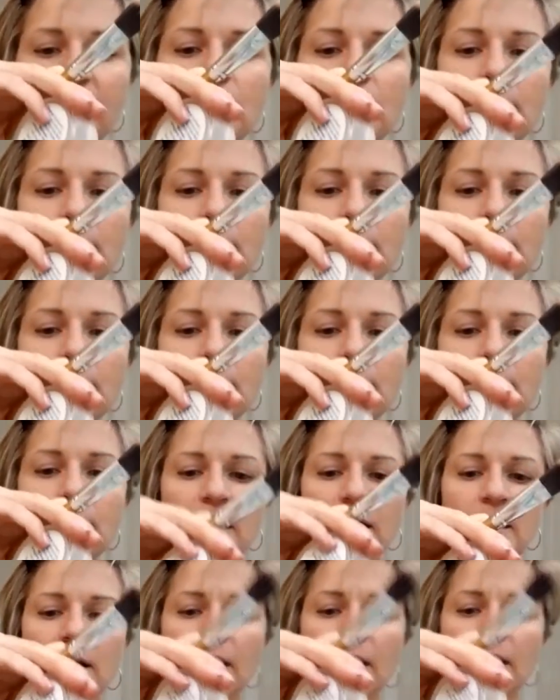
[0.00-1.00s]
bit
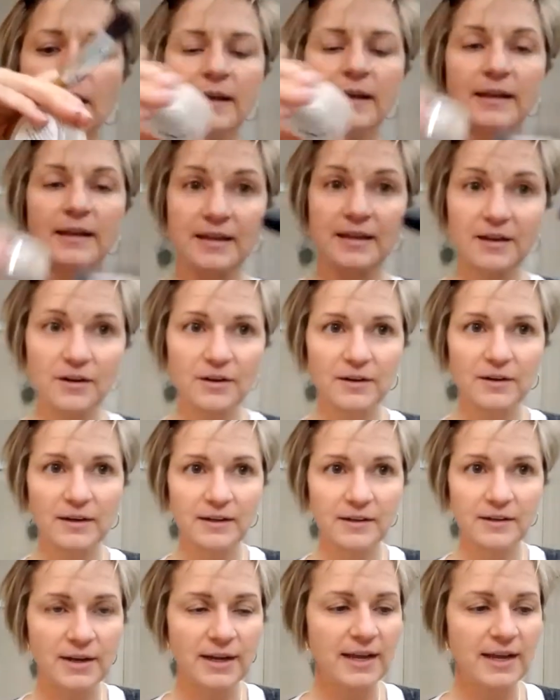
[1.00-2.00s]
in here,
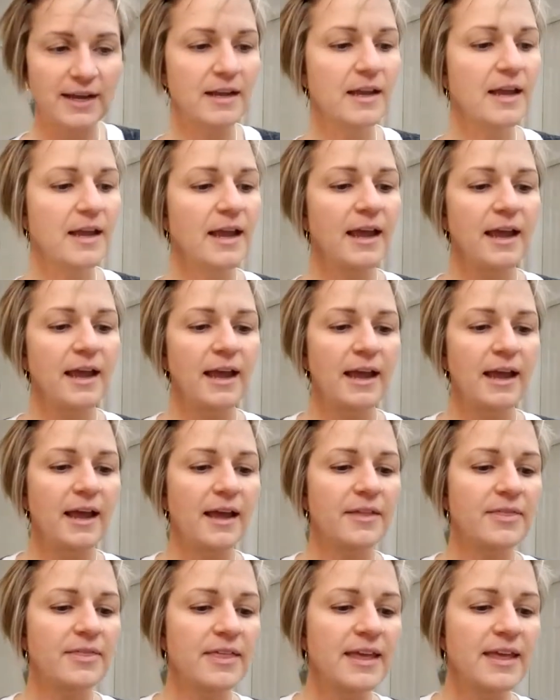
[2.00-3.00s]
okay? And
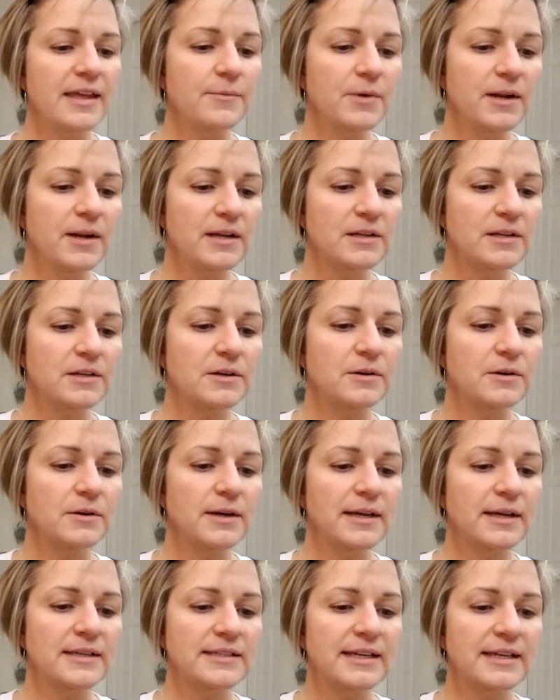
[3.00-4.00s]
then what I do is
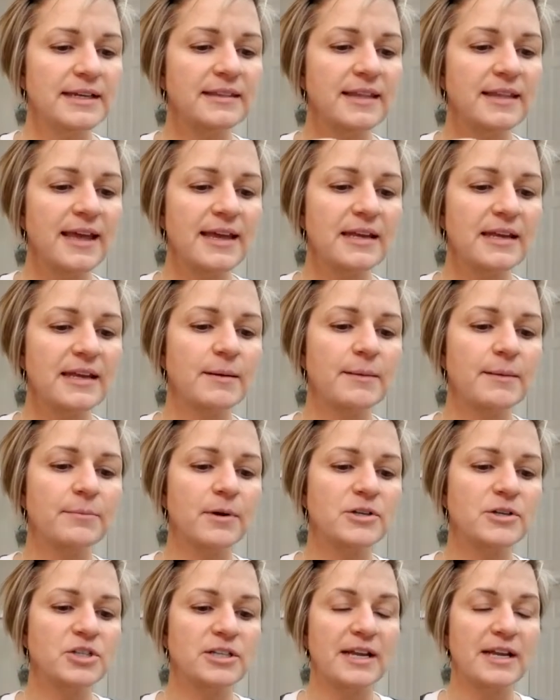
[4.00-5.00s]
I get that in my brush
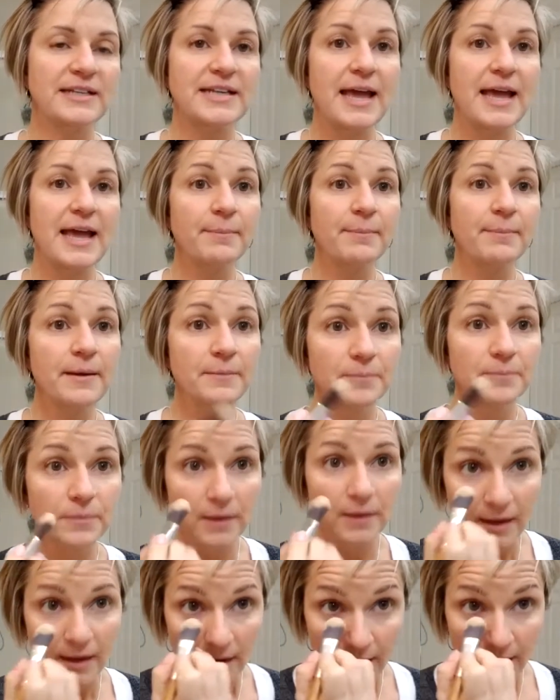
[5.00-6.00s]
and I tap it.
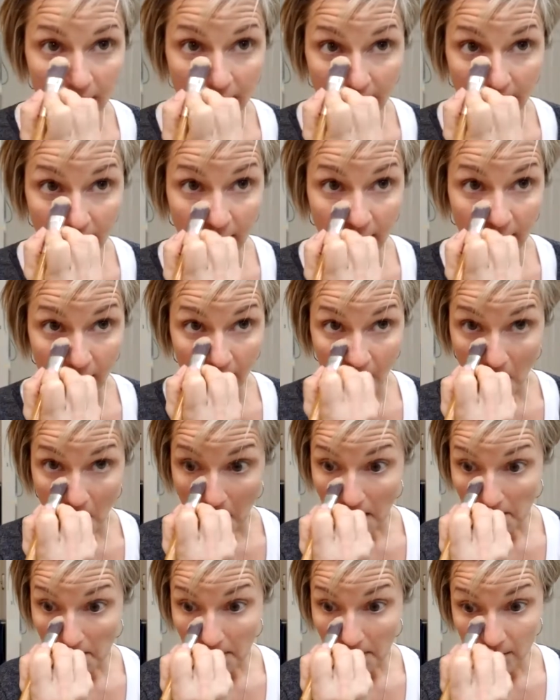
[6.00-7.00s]
Okay, I'm going
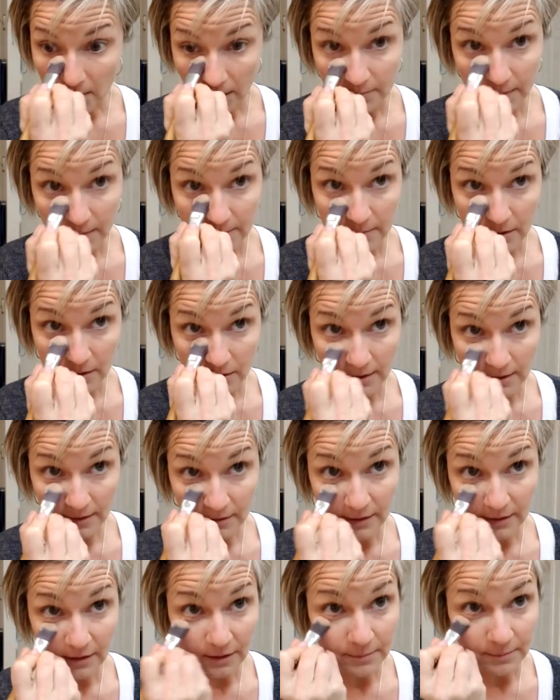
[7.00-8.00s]
to look in my mirror down
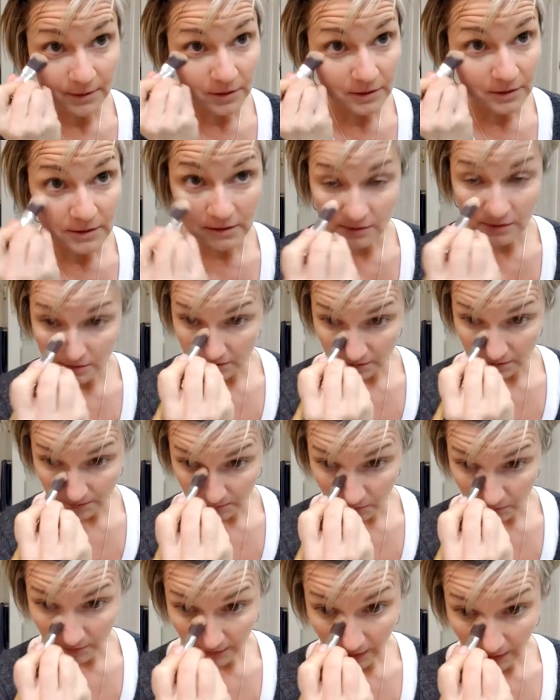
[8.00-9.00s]
here, but you can still see what I'm
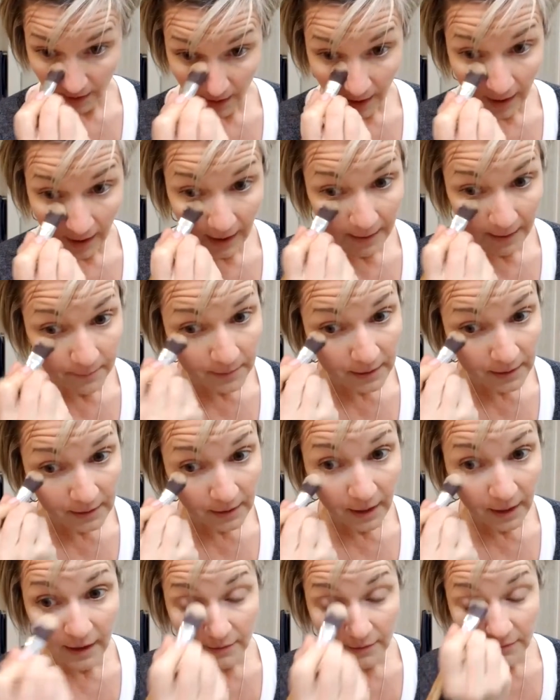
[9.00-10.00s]
doing. I'm going to
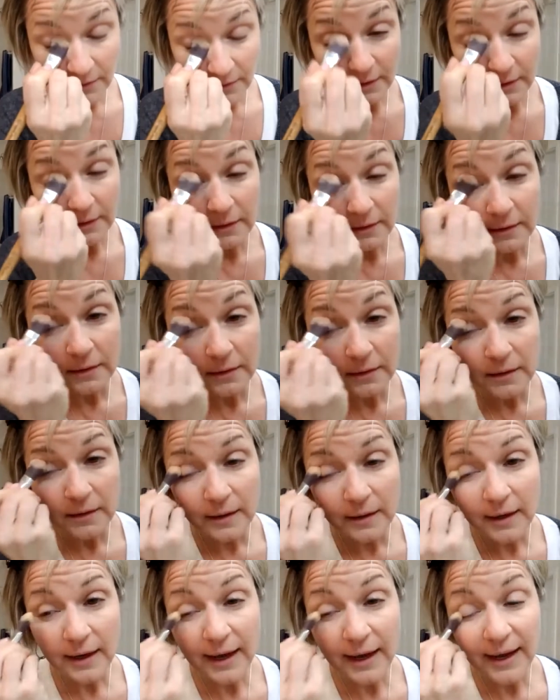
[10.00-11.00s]
cover,
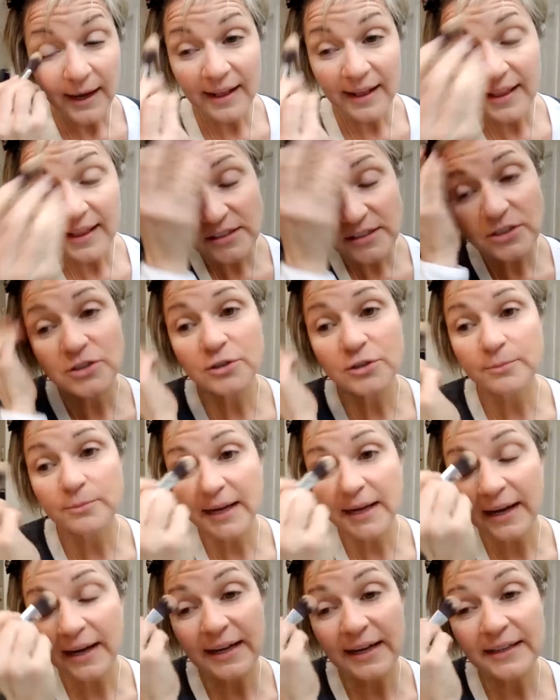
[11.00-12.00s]
and I like to do my
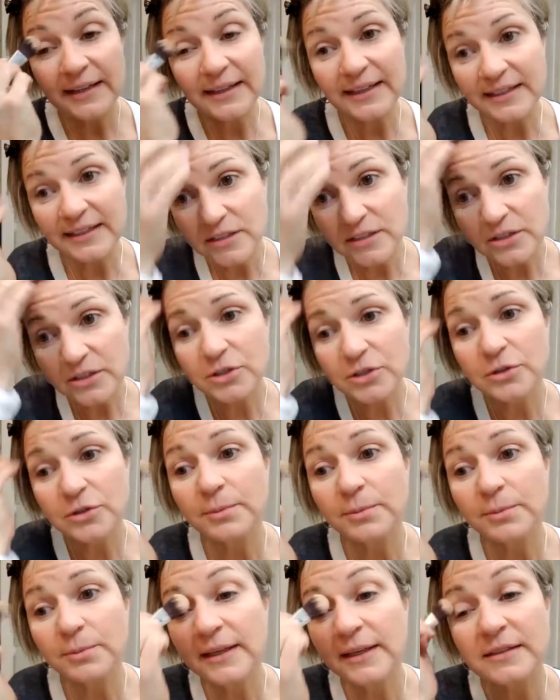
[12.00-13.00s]
eyelids too,
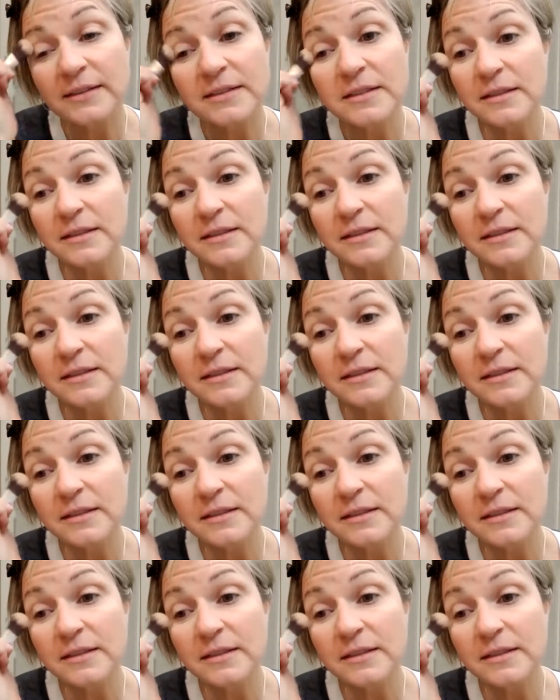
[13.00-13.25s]
because